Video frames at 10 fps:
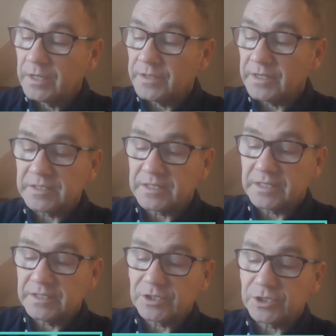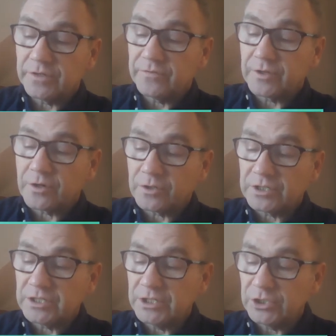that is the condition of the
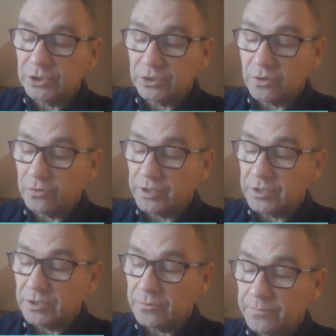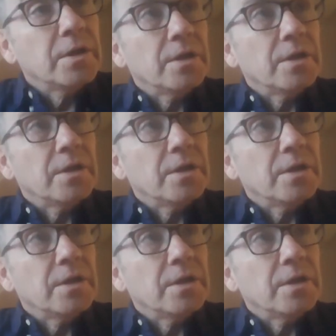Cartesian cogito.